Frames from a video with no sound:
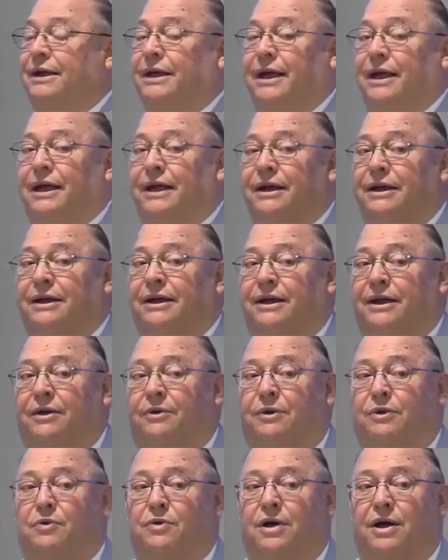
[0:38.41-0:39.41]
And
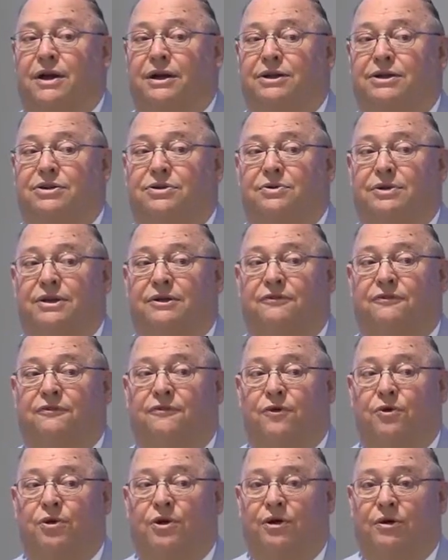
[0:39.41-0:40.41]
we wanted to
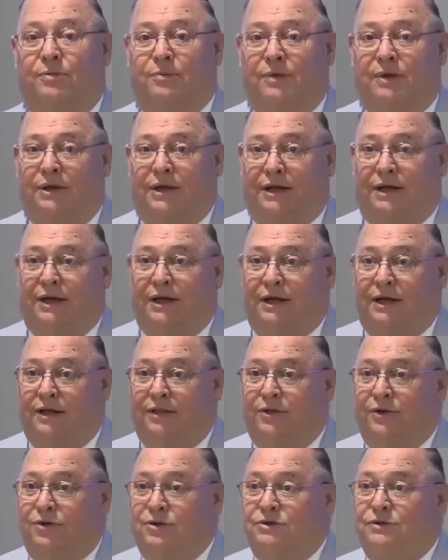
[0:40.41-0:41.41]
inform
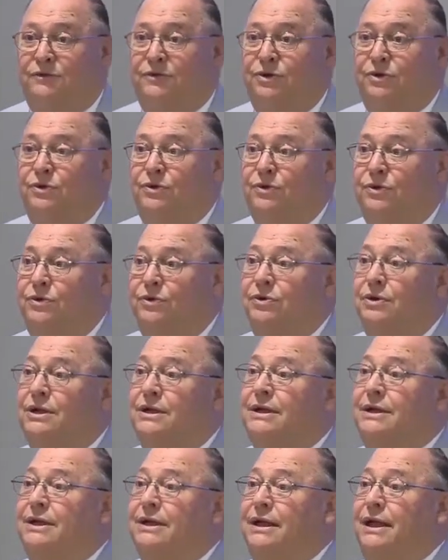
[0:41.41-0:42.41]
those of you who
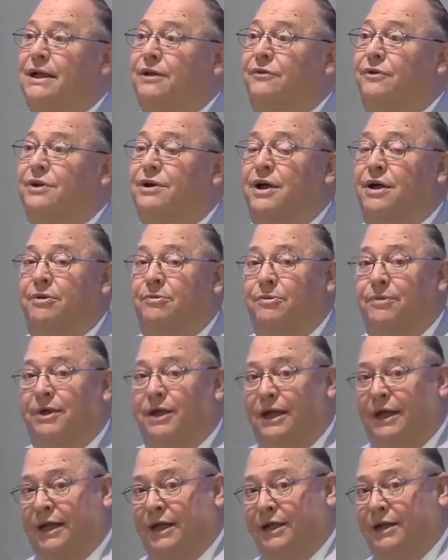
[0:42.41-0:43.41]
have come
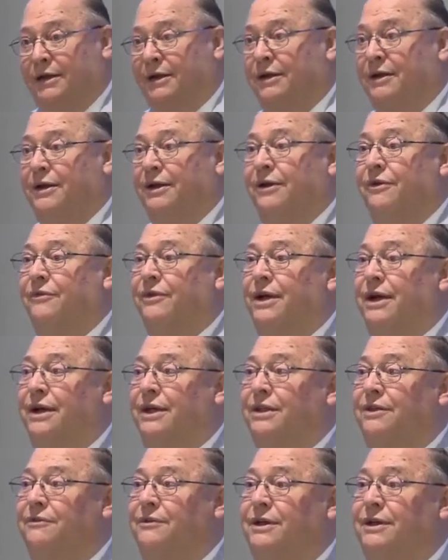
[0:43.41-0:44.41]
and
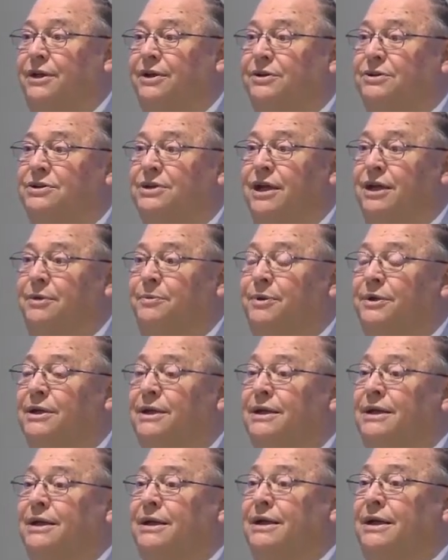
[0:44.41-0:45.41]
via the videotape
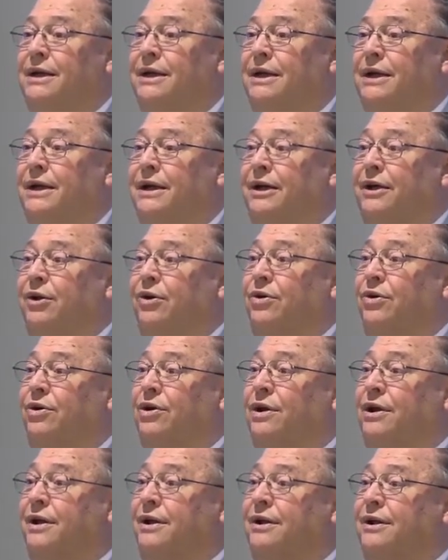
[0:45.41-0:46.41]

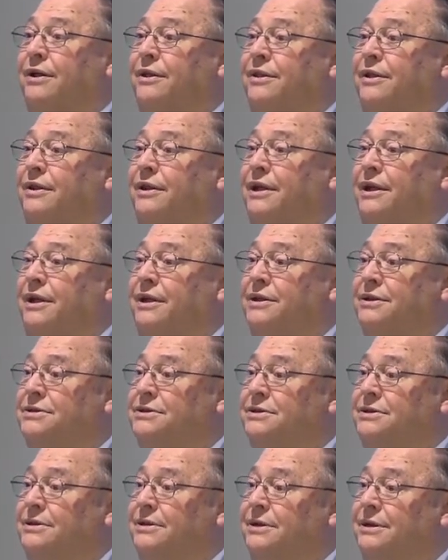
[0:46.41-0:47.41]
on the
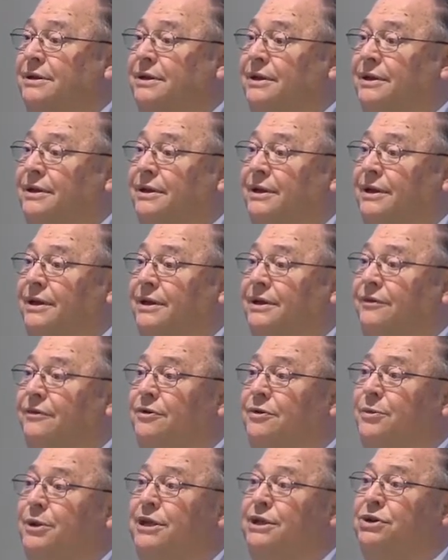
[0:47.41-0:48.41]
latest
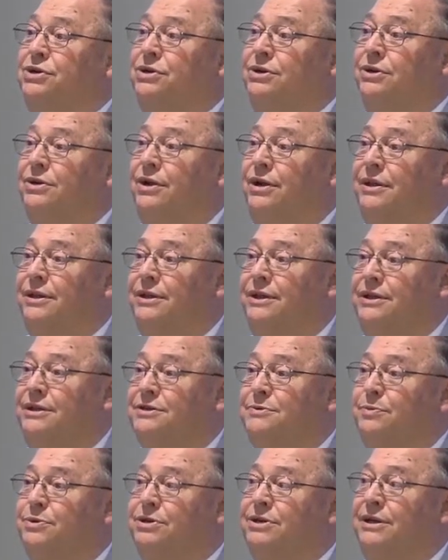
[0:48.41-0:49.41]
information on
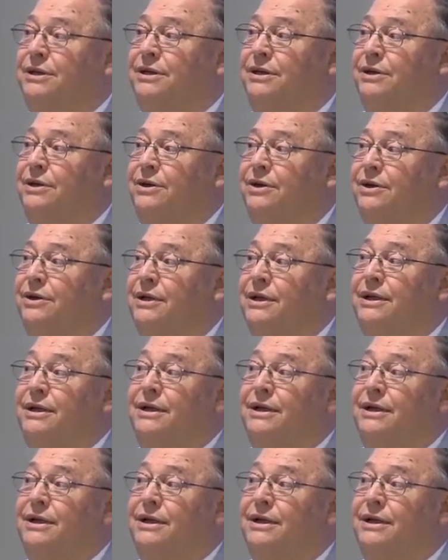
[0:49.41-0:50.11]
these particular